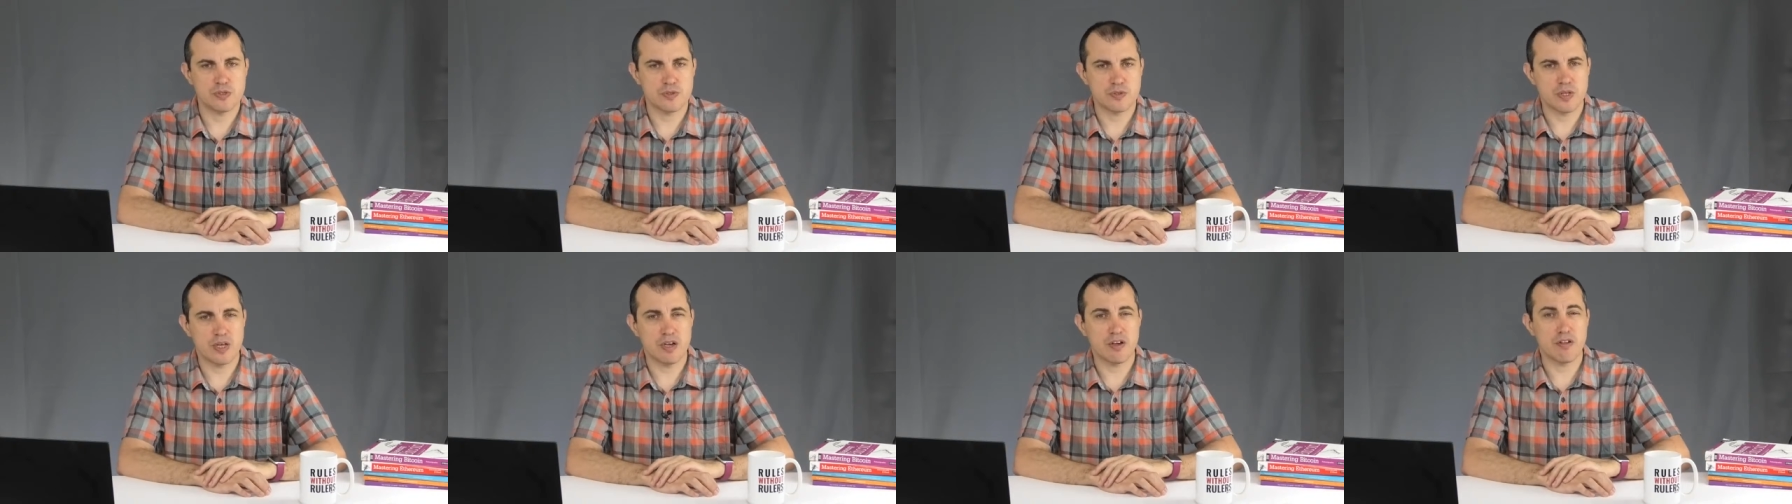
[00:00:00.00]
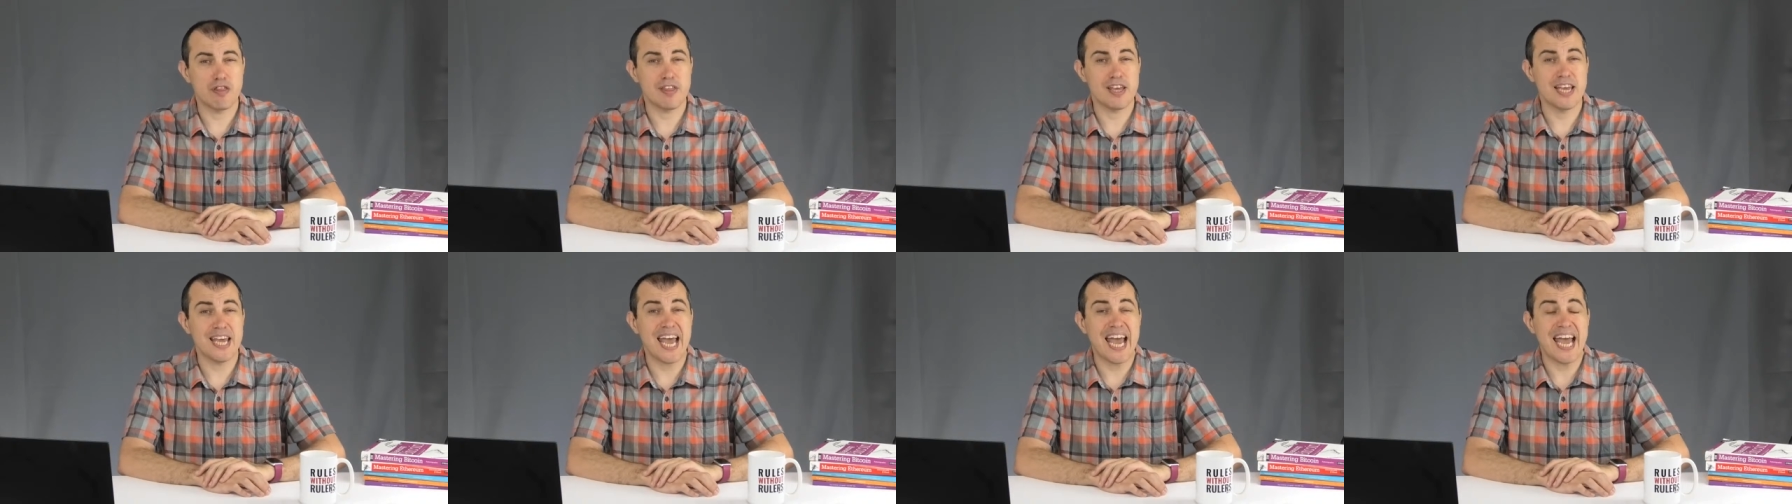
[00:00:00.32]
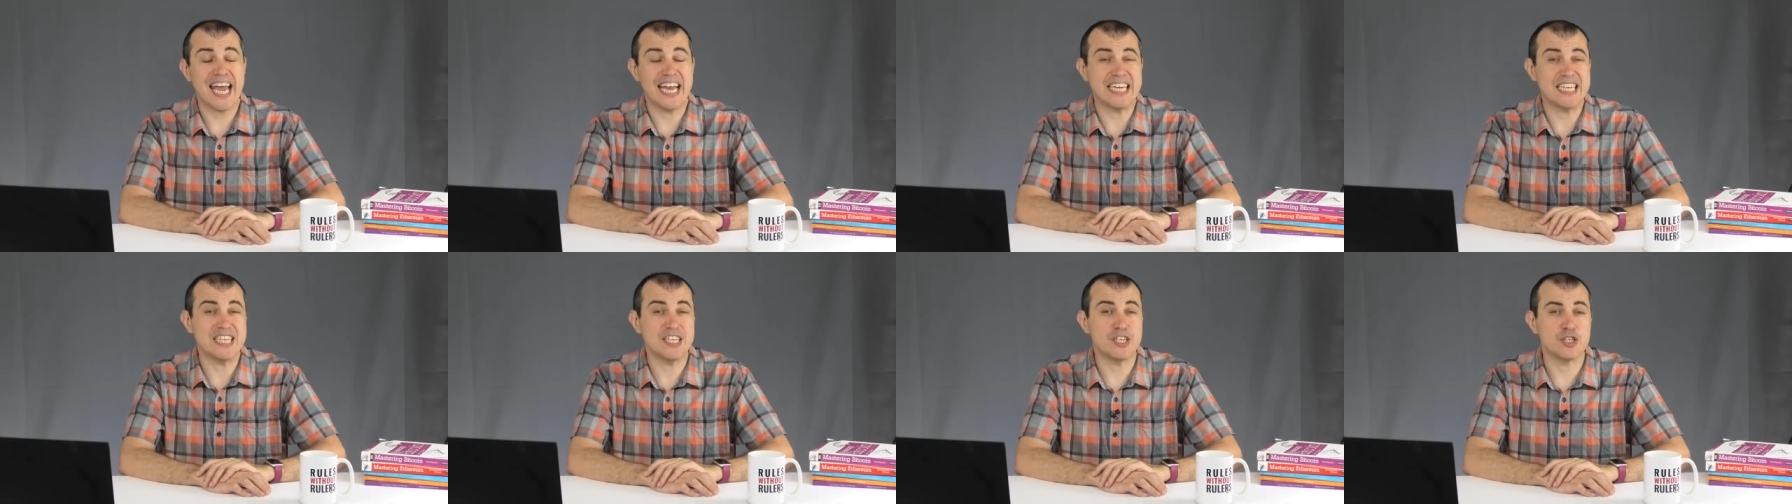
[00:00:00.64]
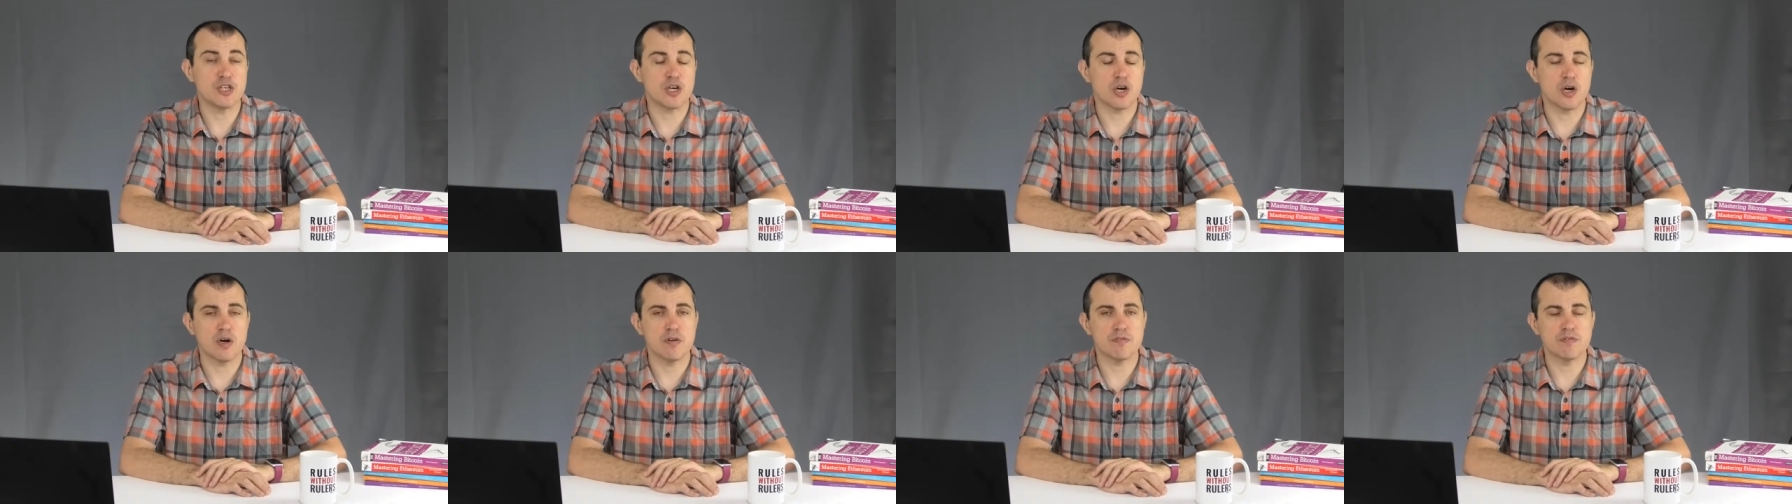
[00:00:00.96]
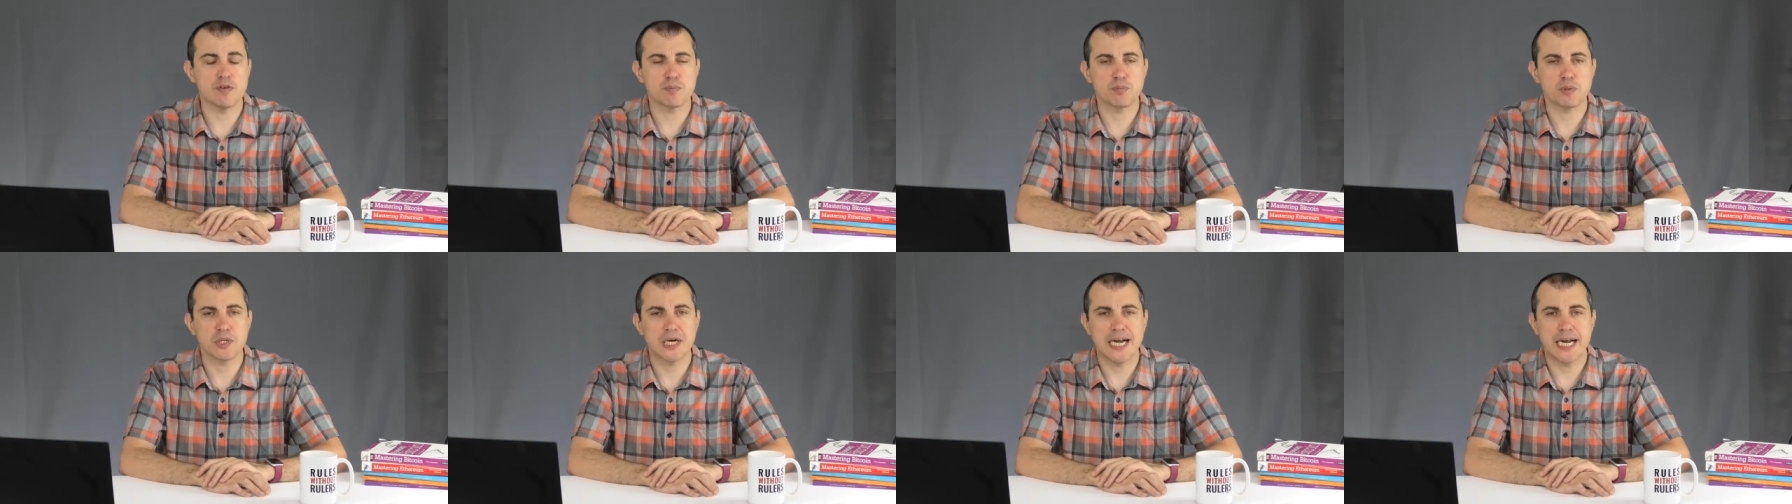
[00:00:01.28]
They're the end of a
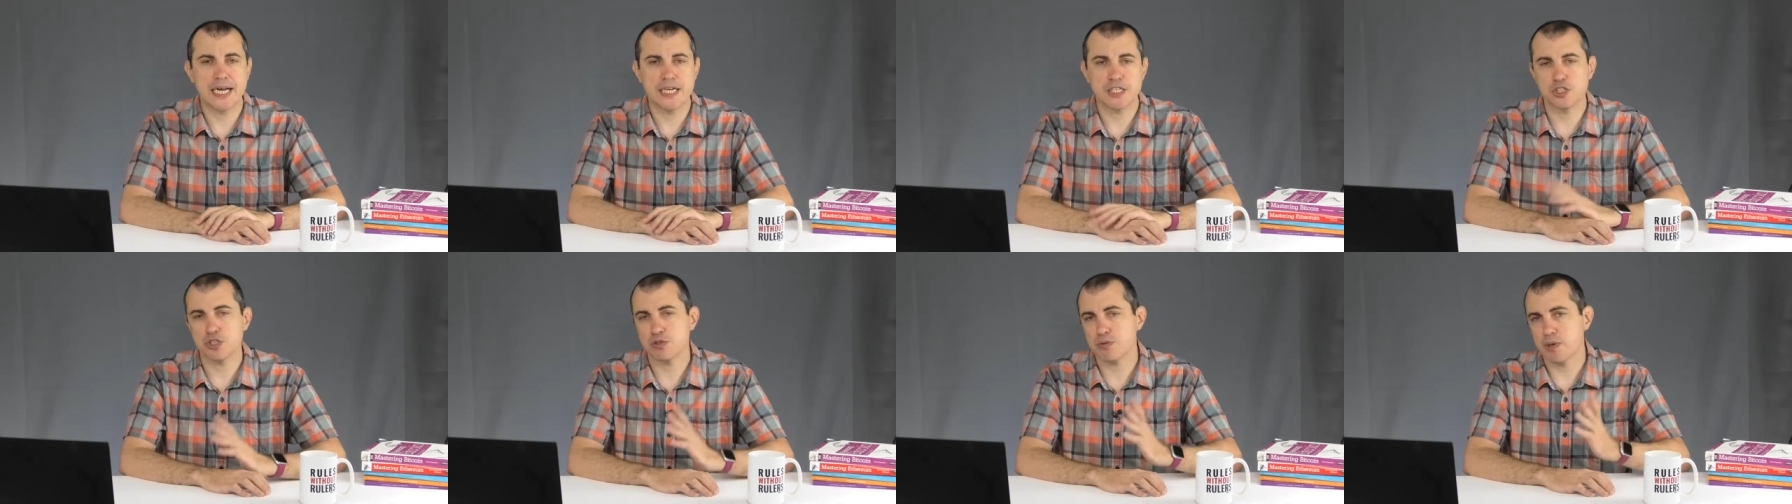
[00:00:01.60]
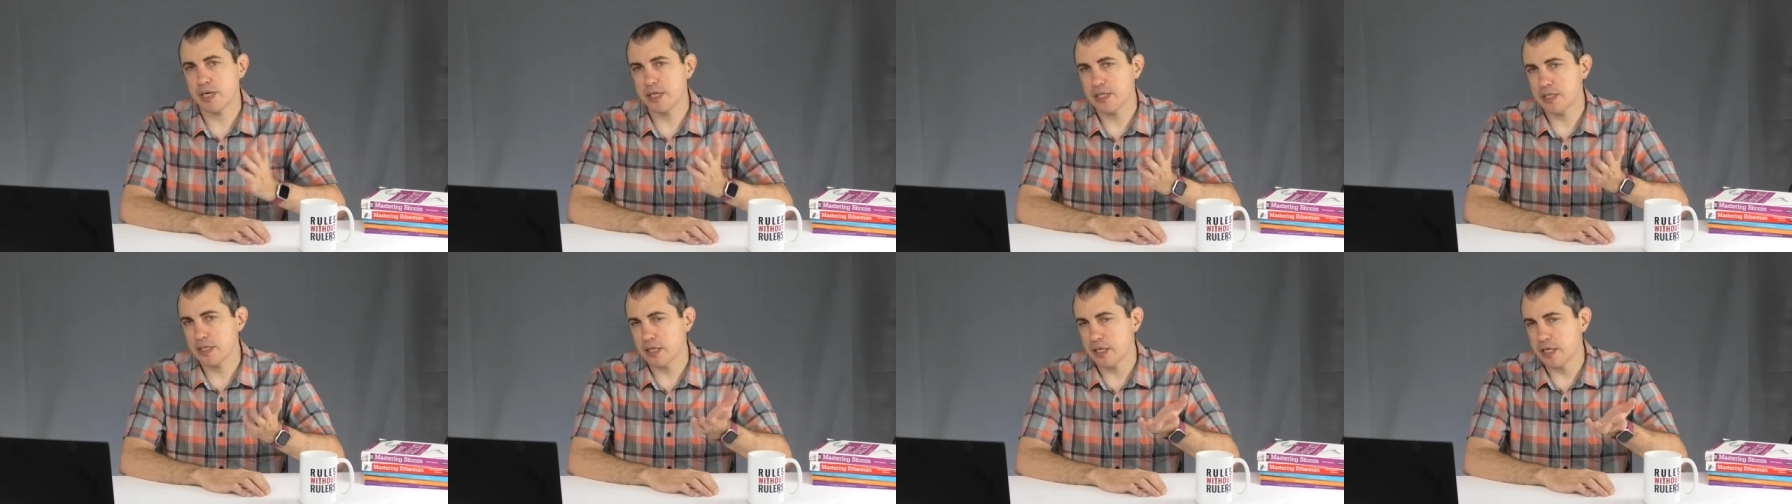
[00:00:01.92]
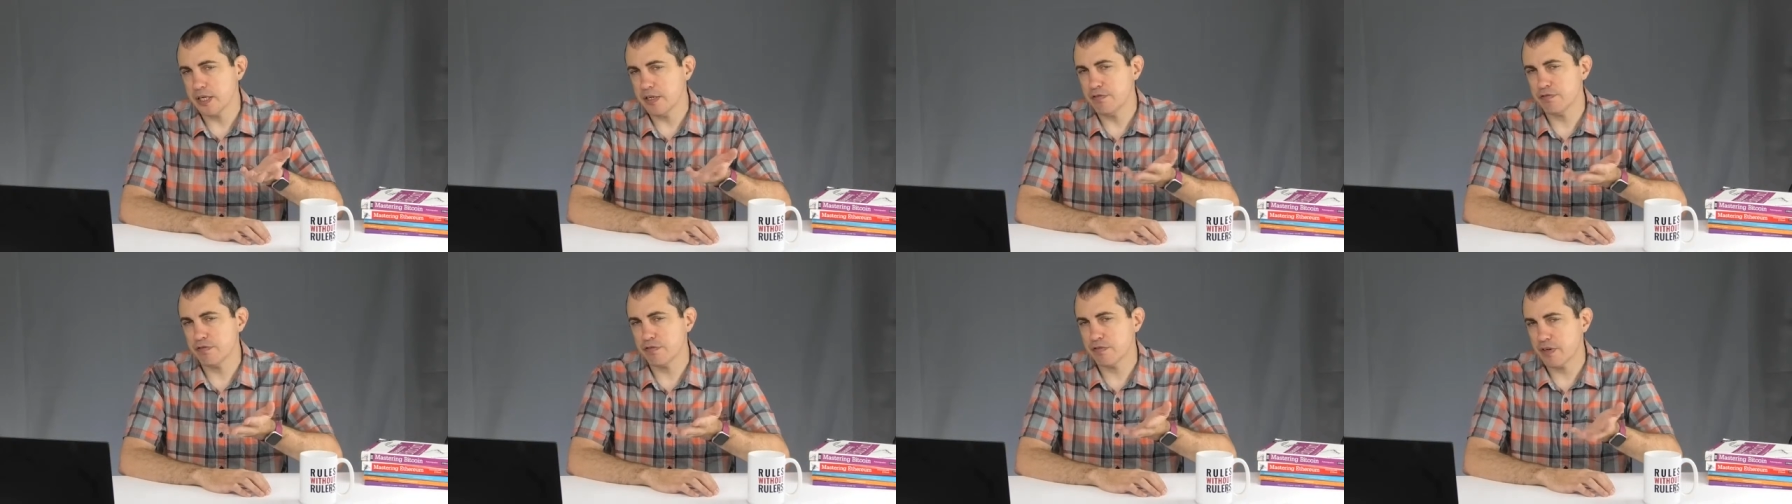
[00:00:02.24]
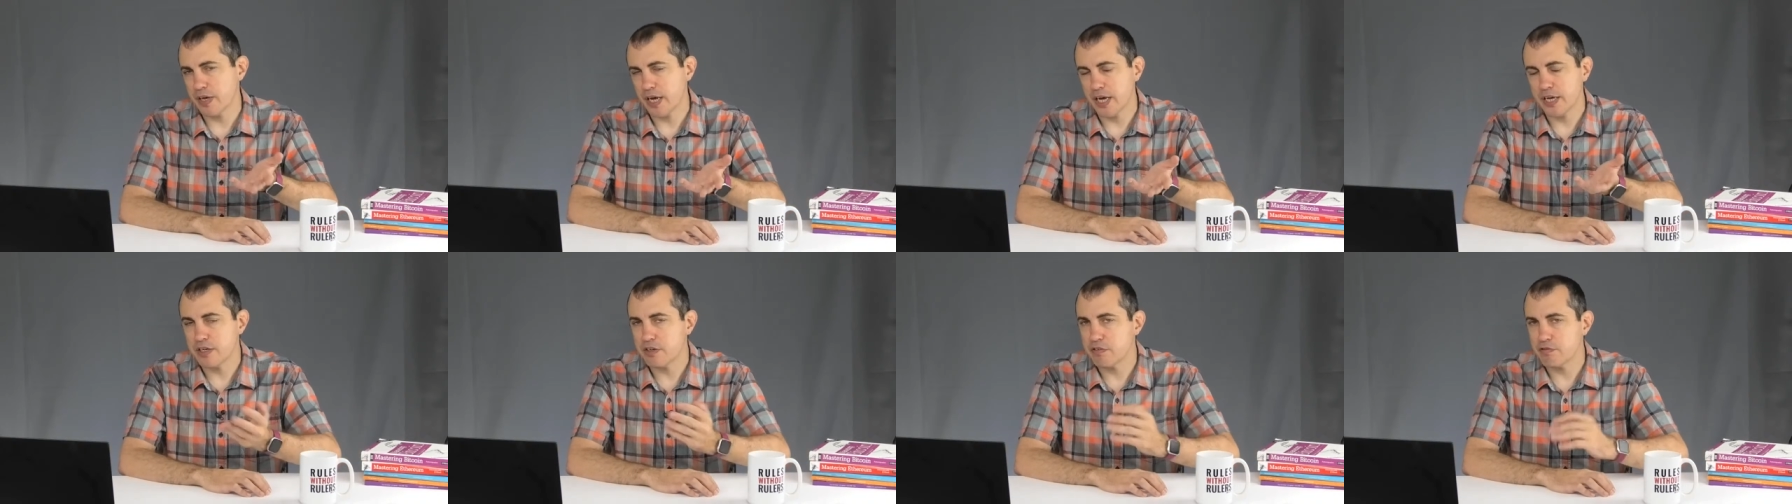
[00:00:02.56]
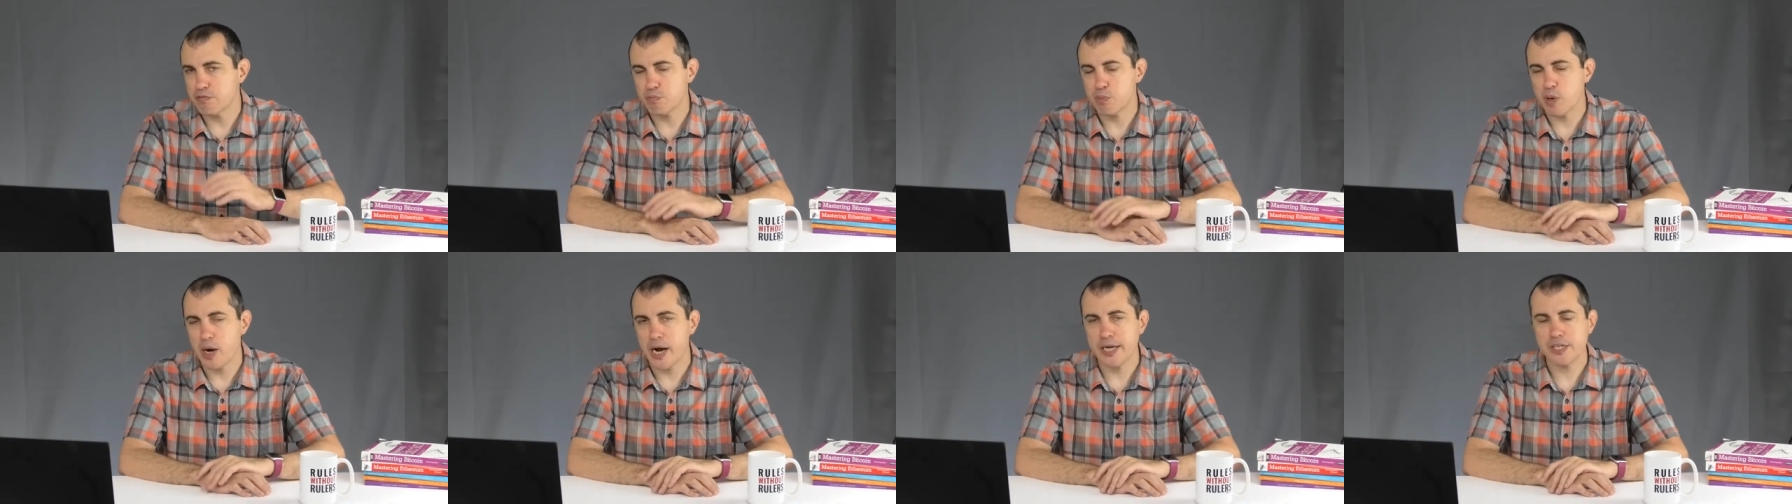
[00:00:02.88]
branch, right? Leaf, end
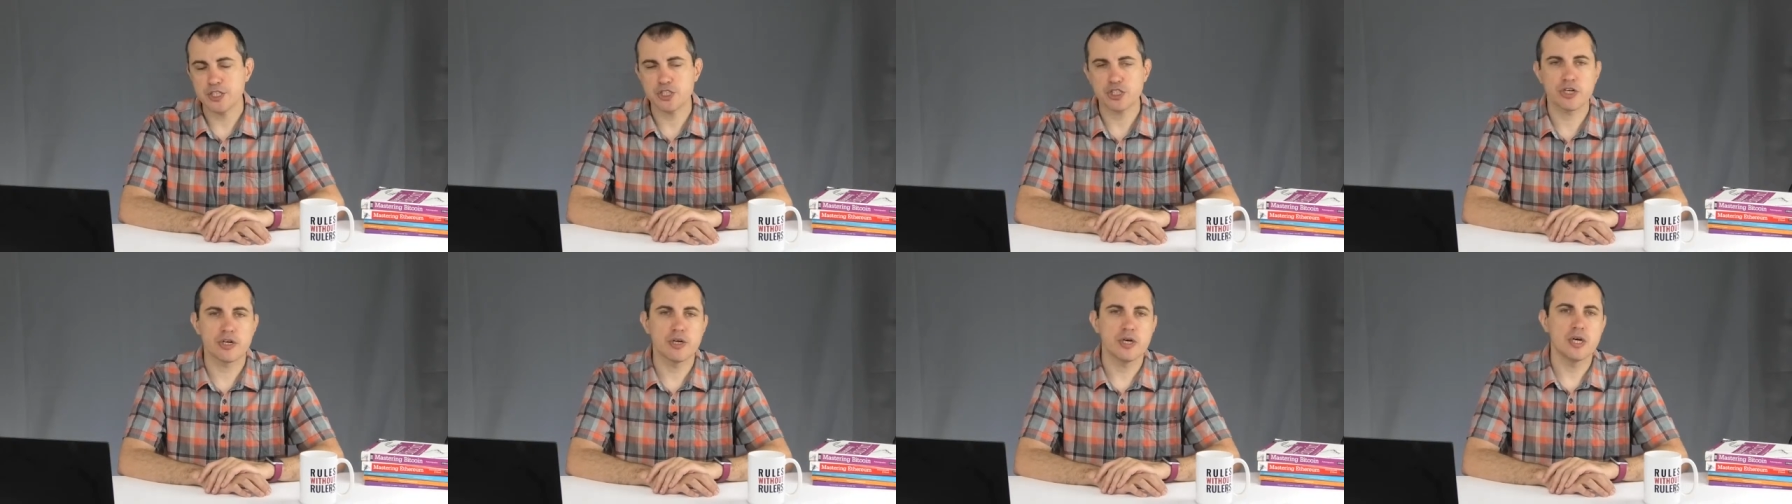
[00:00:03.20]
of branch.